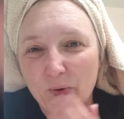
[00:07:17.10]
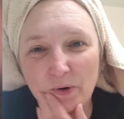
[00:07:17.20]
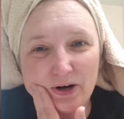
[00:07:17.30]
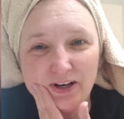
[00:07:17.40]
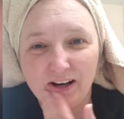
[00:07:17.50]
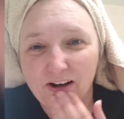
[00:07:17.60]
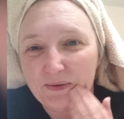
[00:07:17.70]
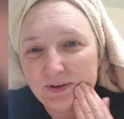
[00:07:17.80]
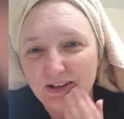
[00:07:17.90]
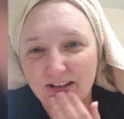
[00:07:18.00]
Or, you
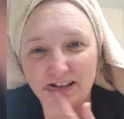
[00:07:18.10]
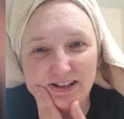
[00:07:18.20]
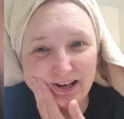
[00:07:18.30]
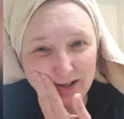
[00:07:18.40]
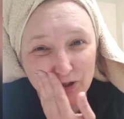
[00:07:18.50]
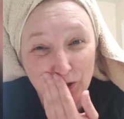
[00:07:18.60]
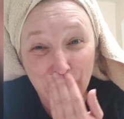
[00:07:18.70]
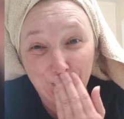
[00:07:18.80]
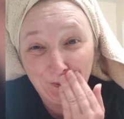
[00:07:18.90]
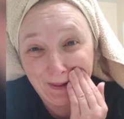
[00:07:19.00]
know, they're
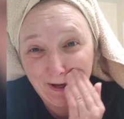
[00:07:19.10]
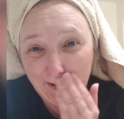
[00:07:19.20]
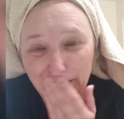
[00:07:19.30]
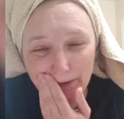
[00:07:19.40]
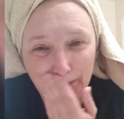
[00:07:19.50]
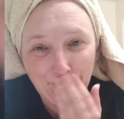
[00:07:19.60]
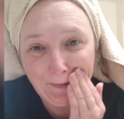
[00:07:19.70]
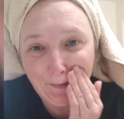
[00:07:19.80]
sugar related.